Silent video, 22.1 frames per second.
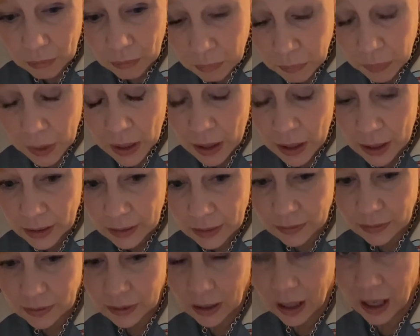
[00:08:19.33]
But
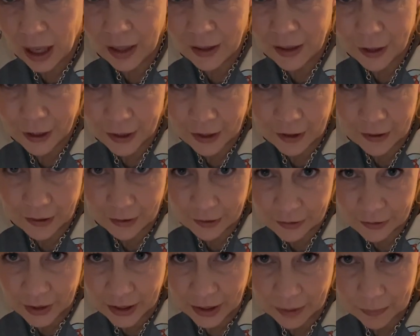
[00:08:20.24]
I like
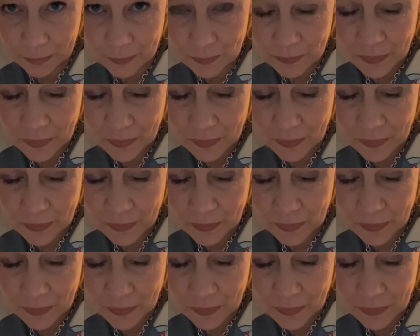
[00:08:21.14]
living.